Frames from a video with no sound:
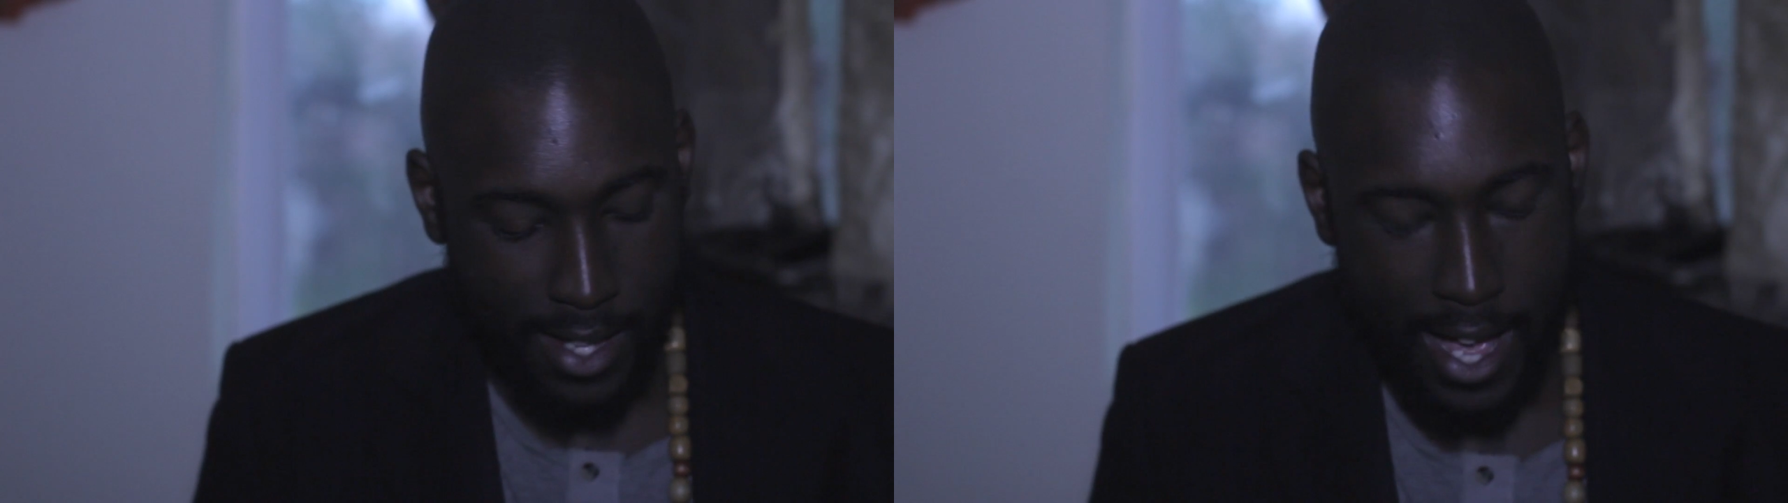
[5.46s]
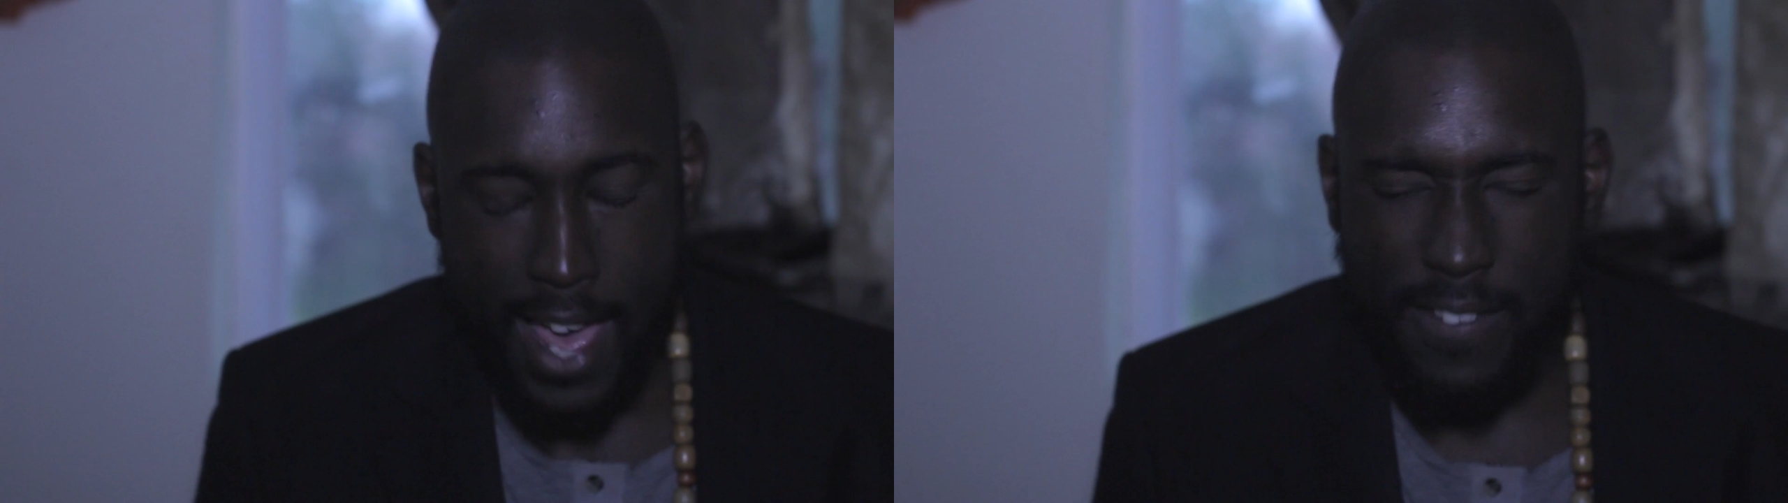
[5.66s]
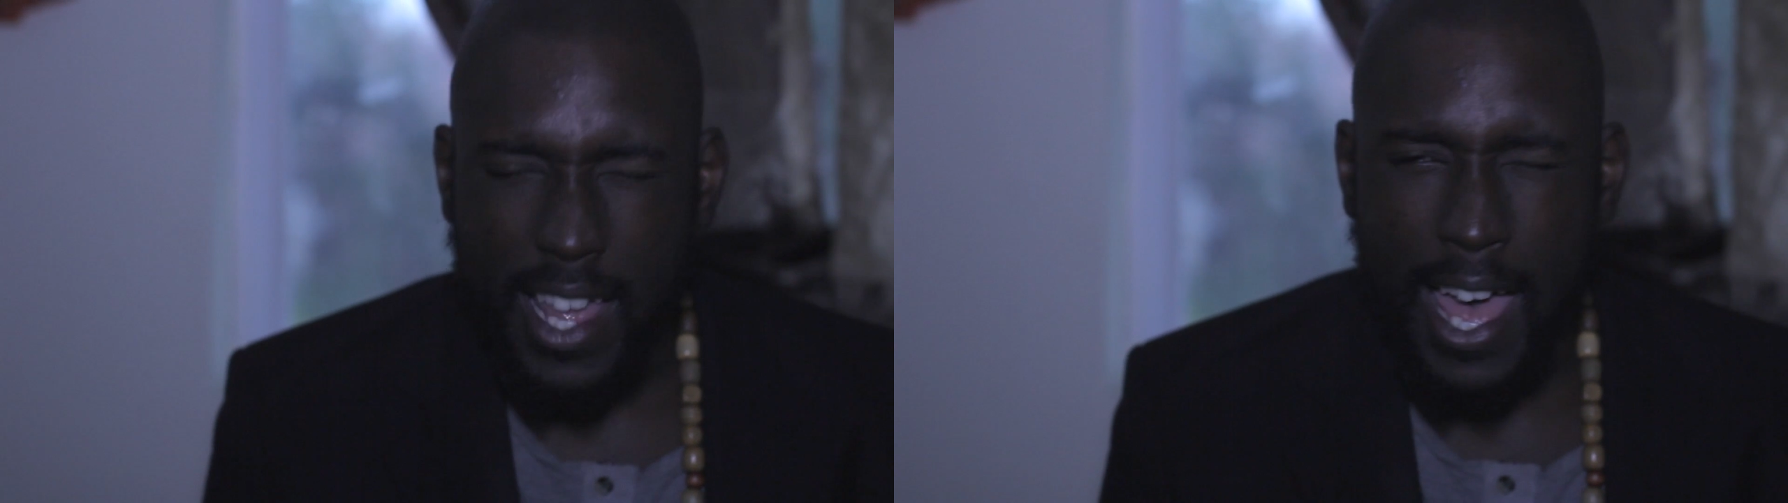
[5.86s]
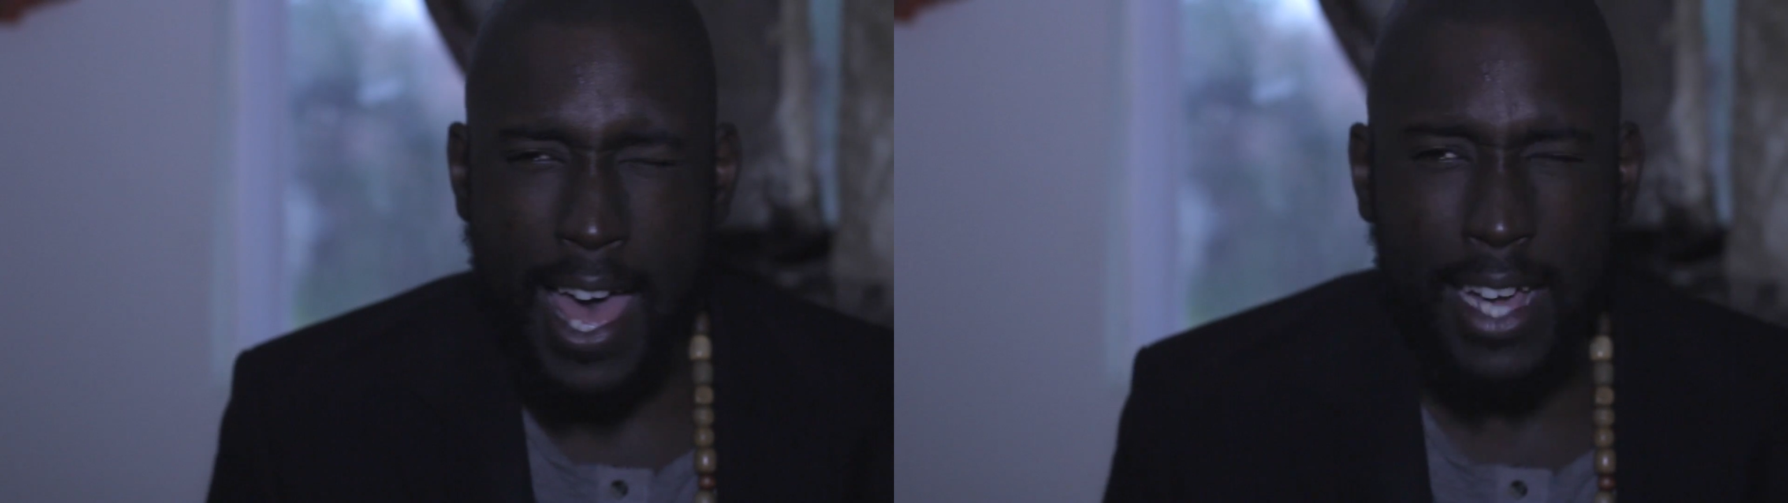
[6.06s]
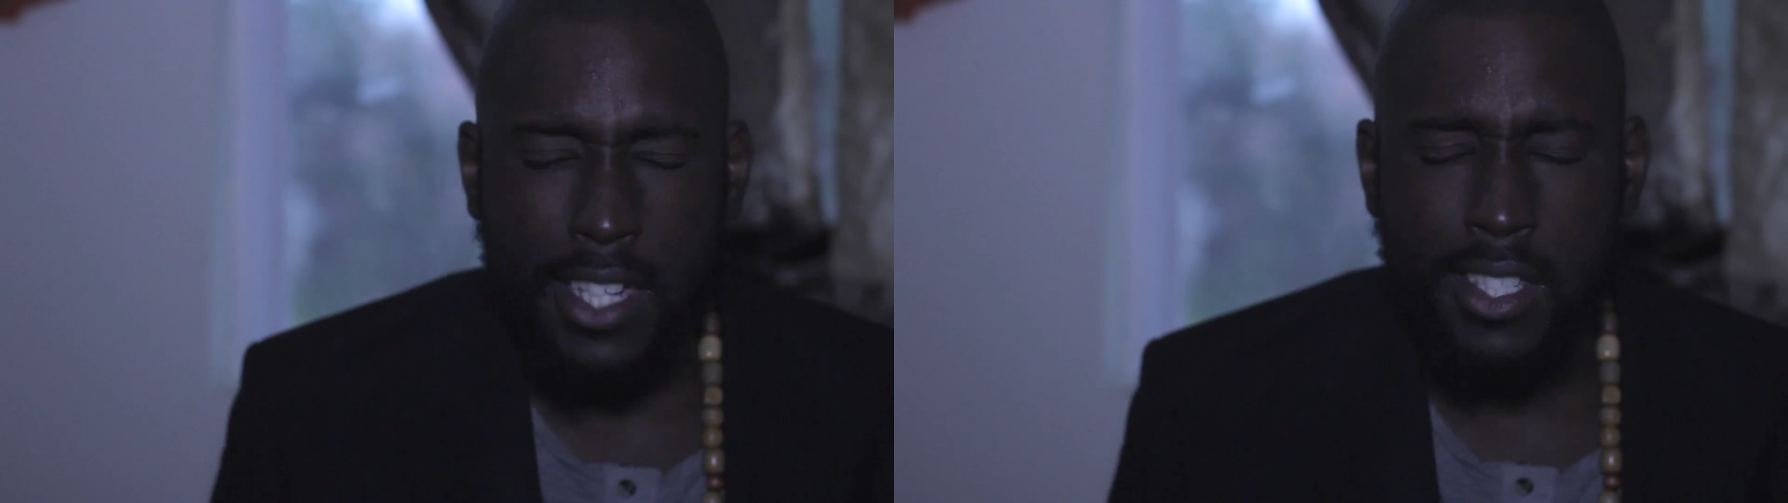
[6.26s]
I have to
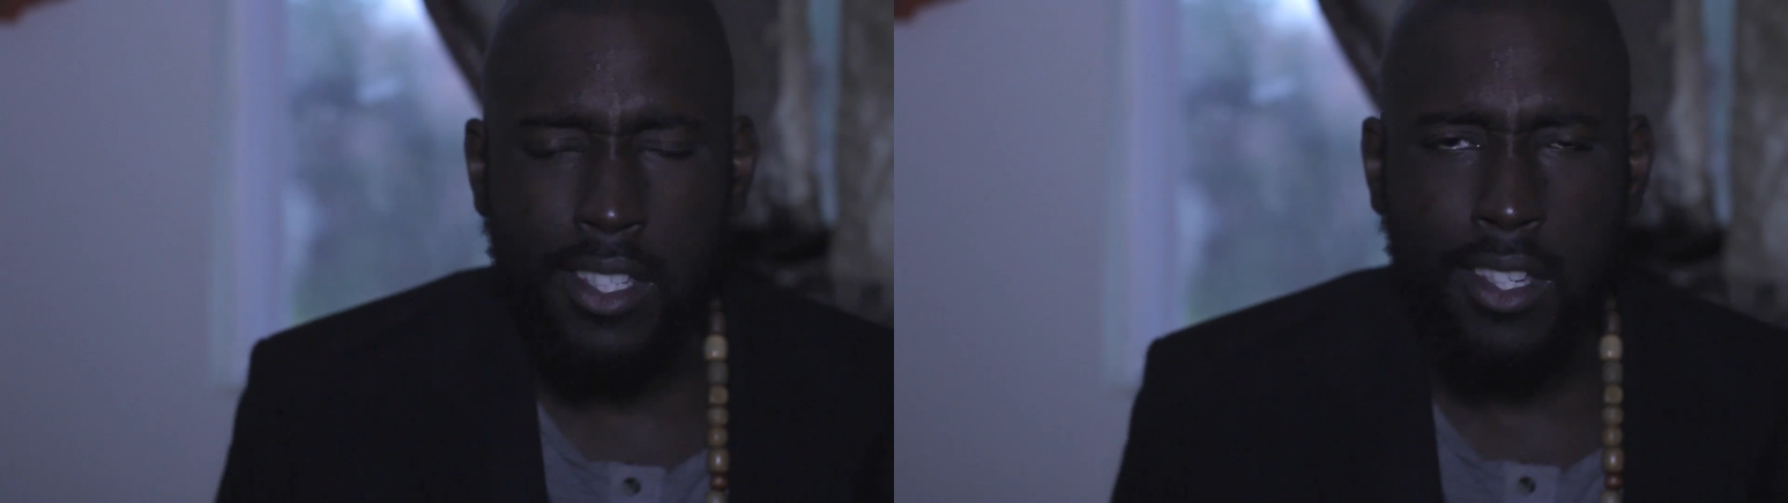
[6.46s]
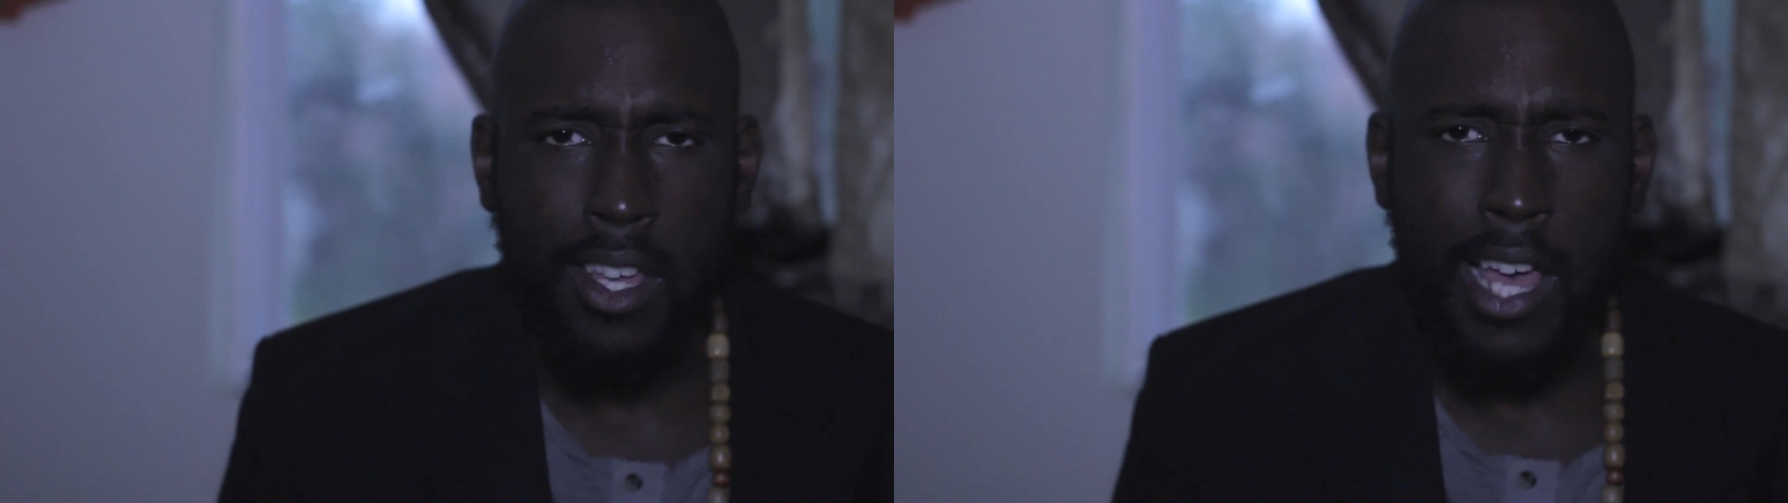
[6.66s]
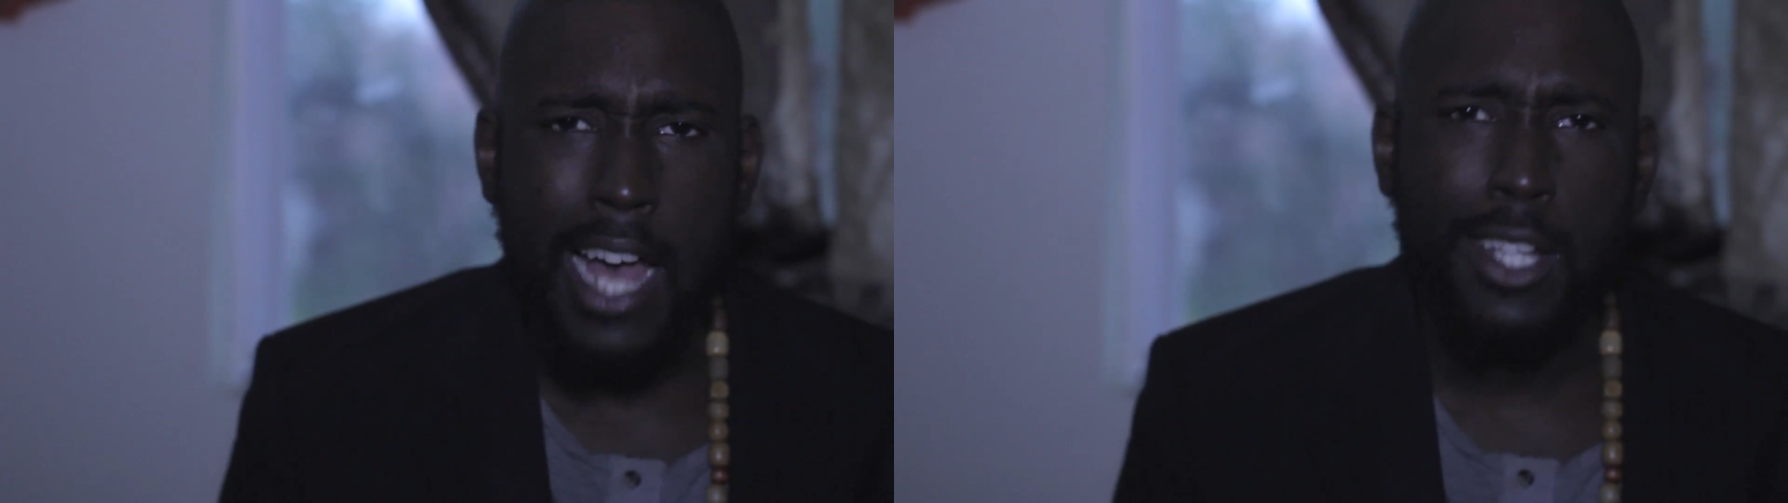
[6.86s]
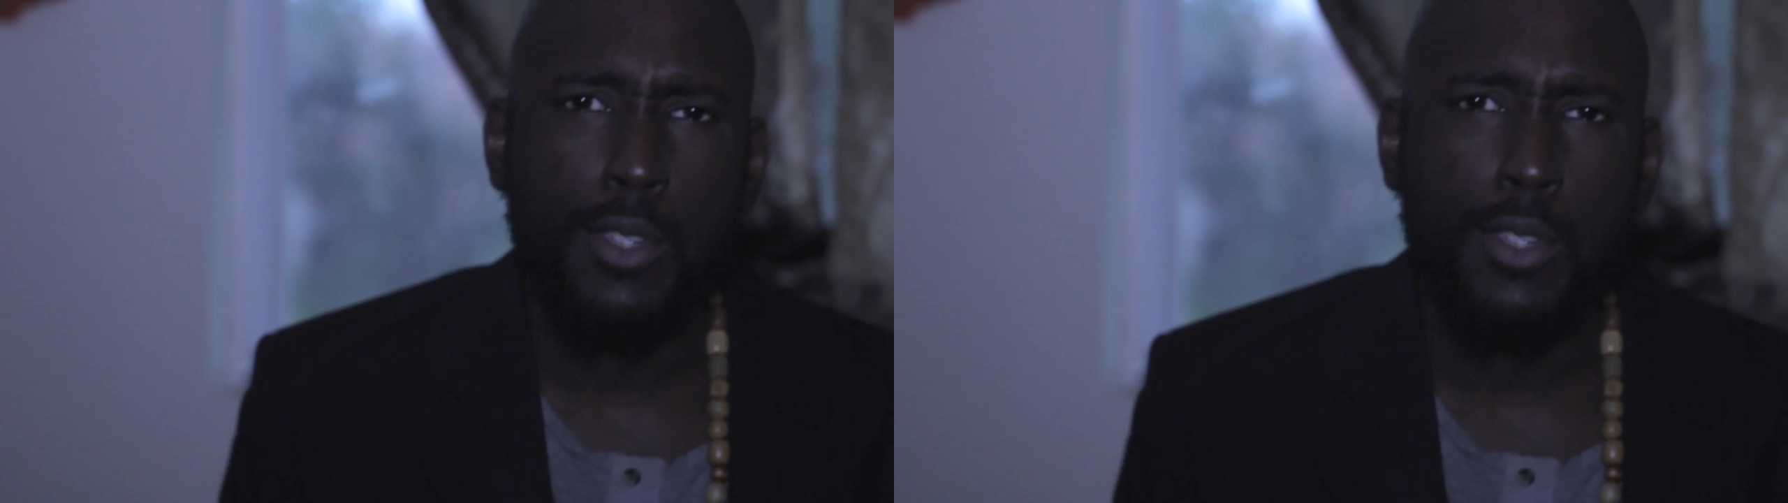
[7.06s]
ask, how